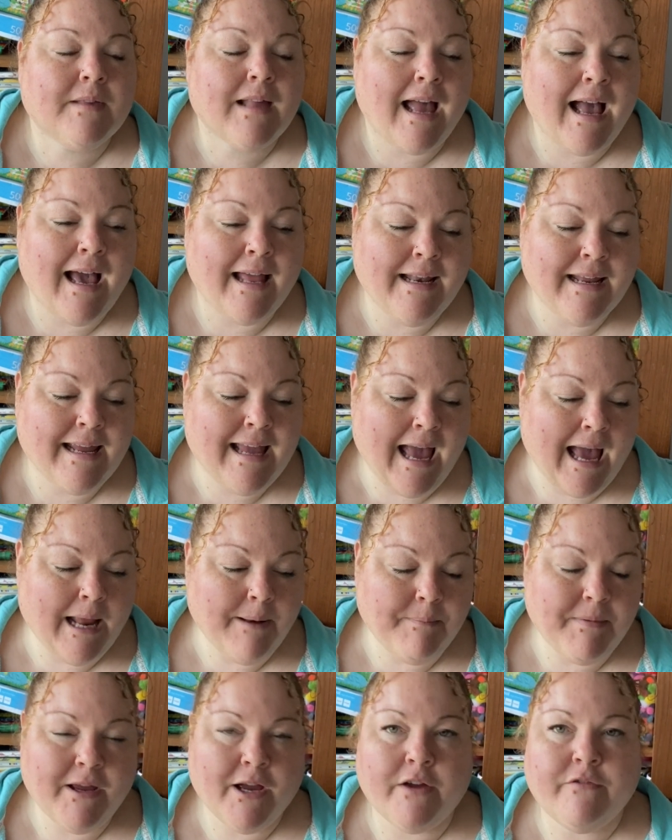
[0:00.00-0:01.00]
And it can
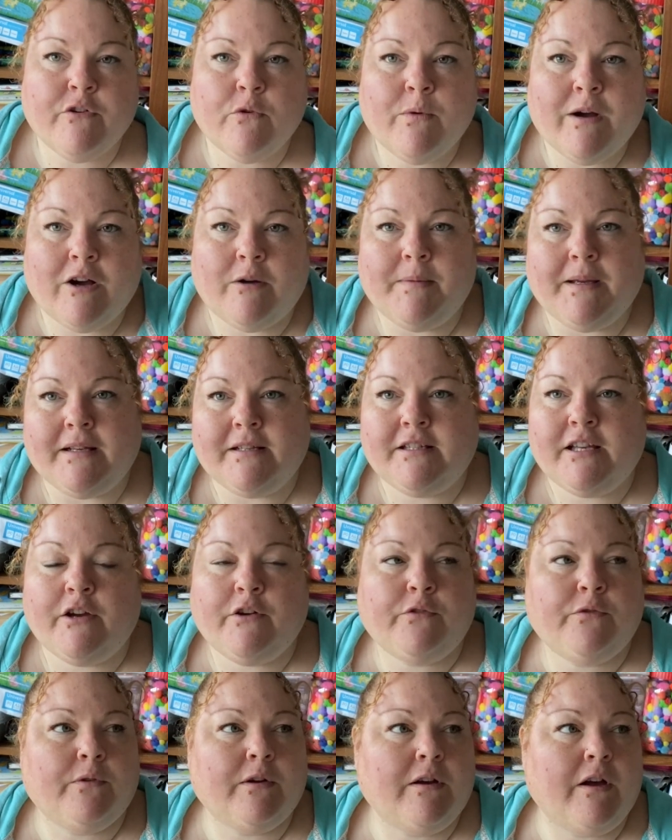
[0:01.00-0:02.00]
be overwhelming. So
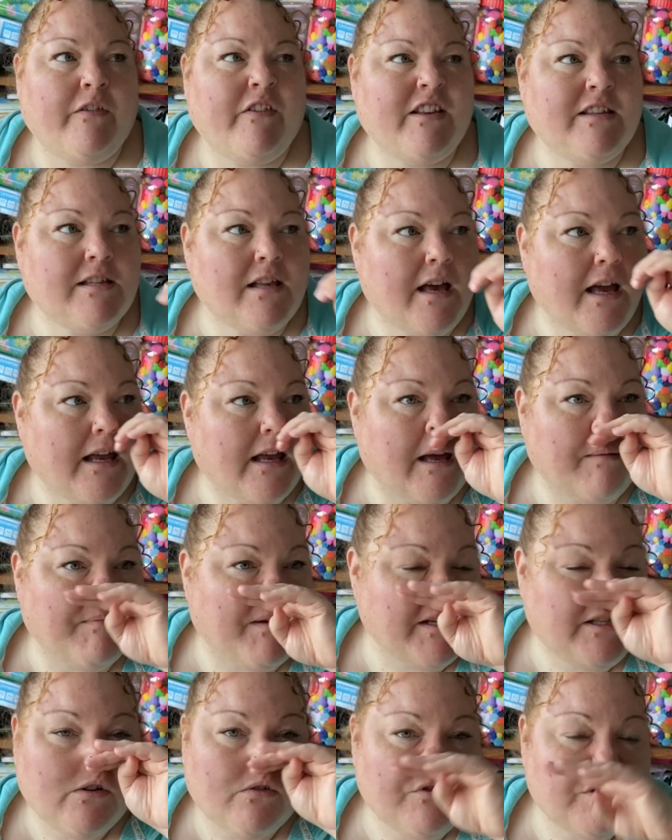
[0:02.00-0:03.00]
if it's like, and my
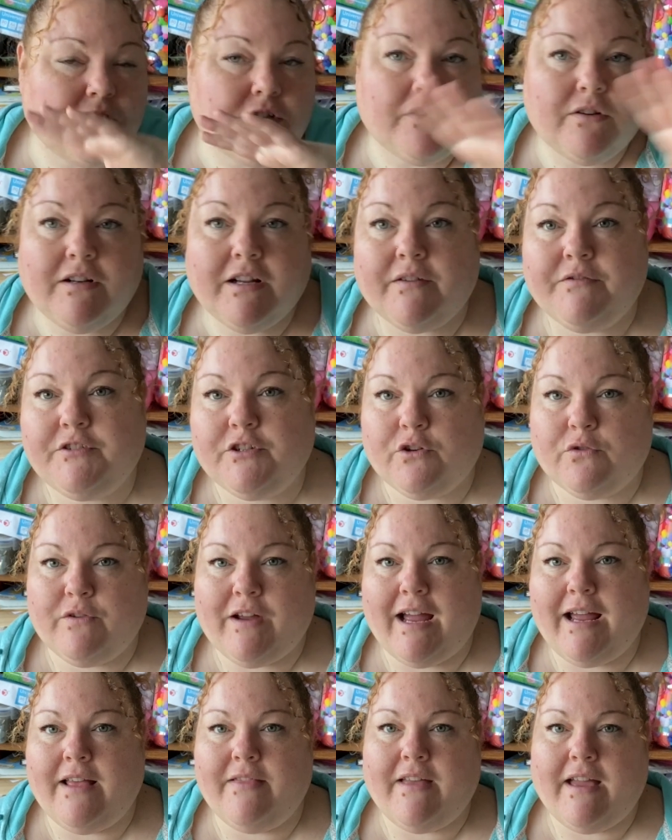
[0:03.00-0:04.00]
children do love to
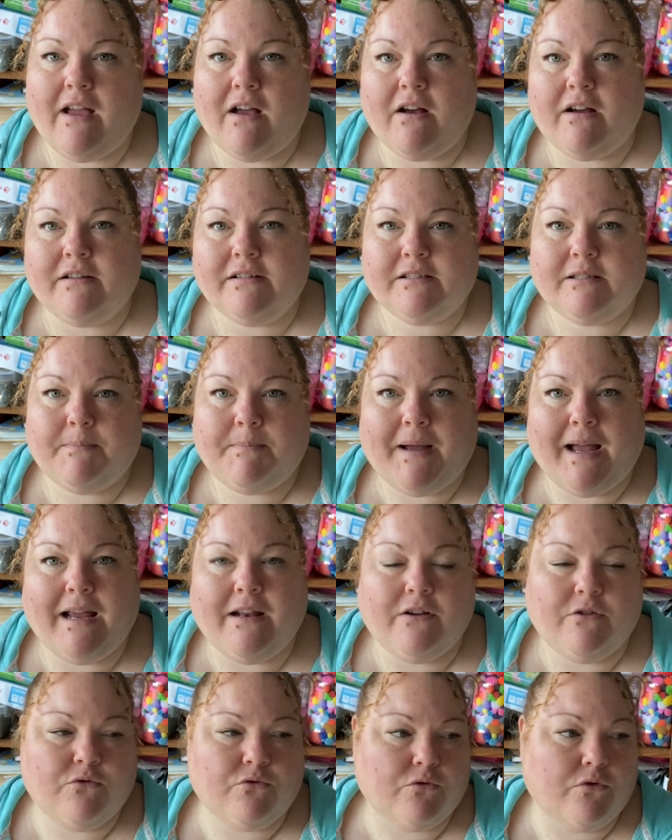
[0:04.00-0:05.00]
create, and they ask to paint
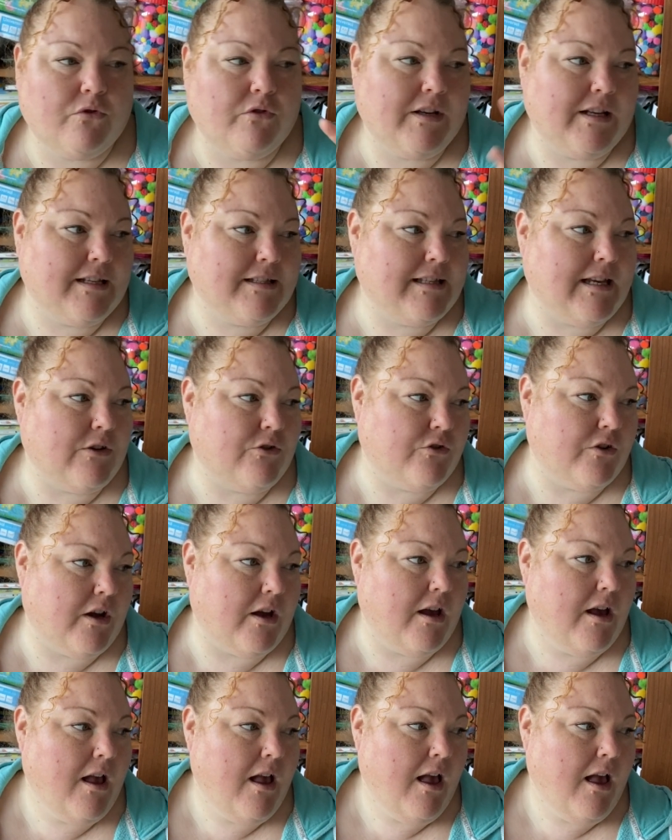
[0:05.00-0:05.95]
and draw and etc.